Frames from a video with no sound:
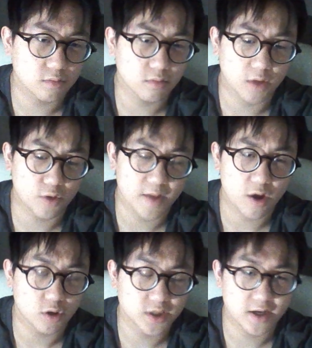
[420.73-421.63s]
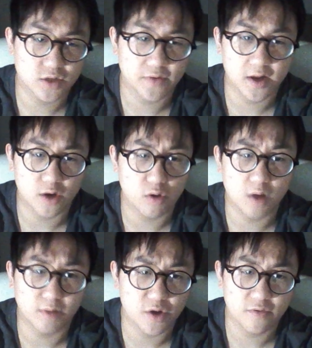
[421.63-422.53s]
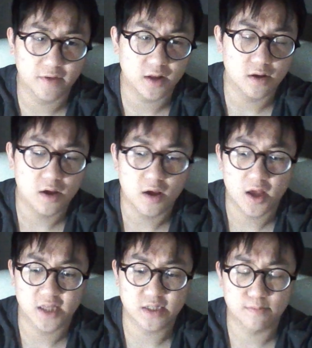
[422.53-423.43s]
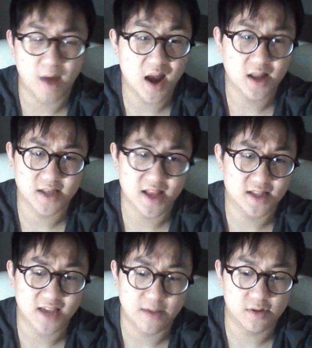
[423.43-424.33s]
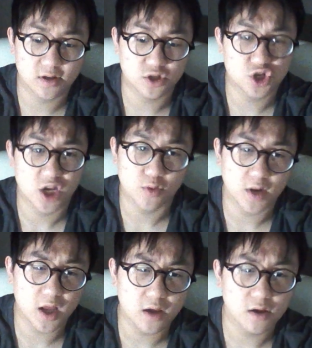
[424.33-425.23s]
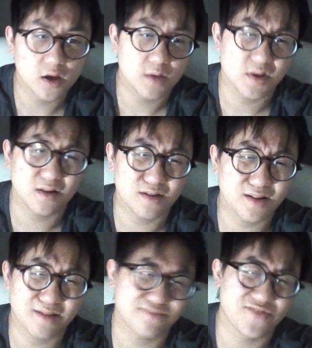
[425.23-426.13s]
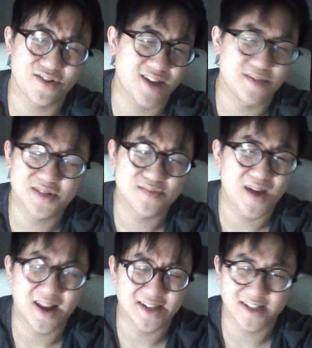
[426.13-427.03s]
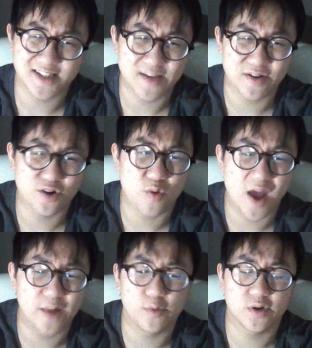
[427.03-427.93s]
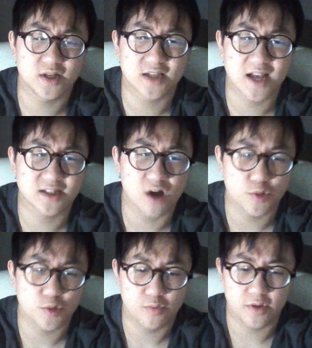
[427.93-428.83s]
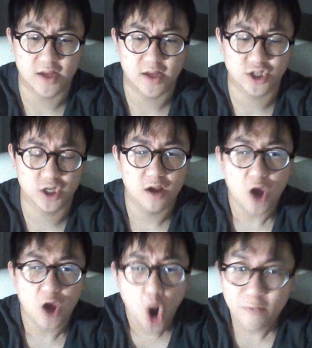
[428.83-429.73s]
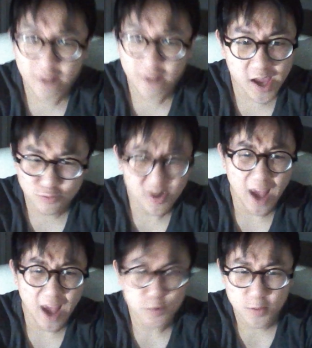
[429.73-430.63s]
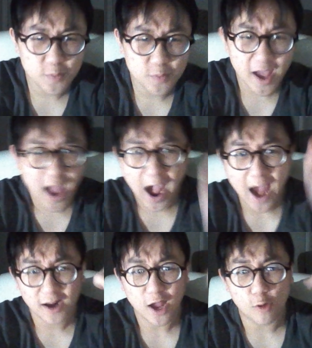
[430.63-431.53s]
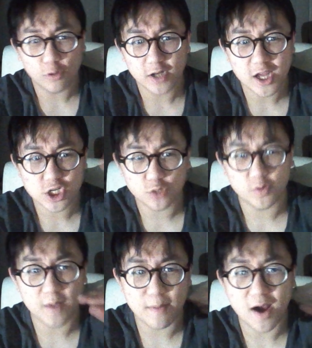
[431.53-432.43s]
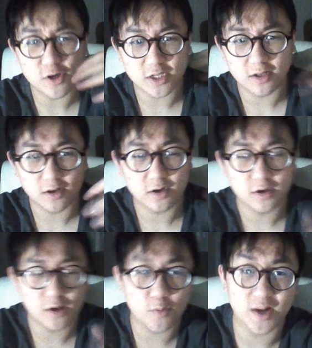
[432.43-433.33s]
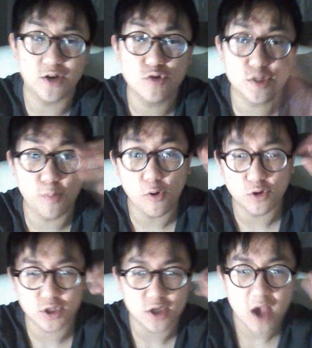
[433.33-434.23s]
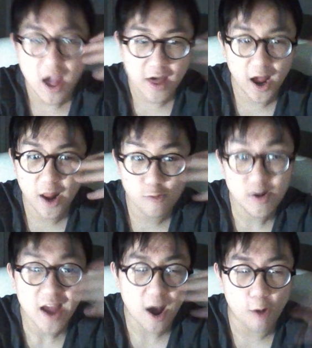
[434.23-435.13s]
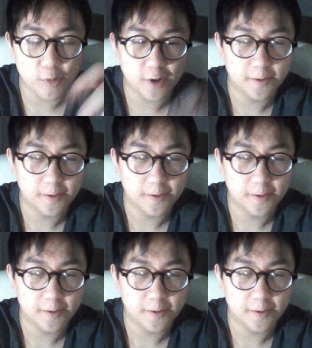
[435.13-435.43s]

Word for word: I don't make content out of it. I don't earn money off of it. It's just mindless entertainment. Genuinely, I mean, video games mindless entertainment. I don't know why anyone decides to argue with me and that shit. Oh, but video games really helps me with my hand-eye coordination with my mouse and when I do sports. it really helps.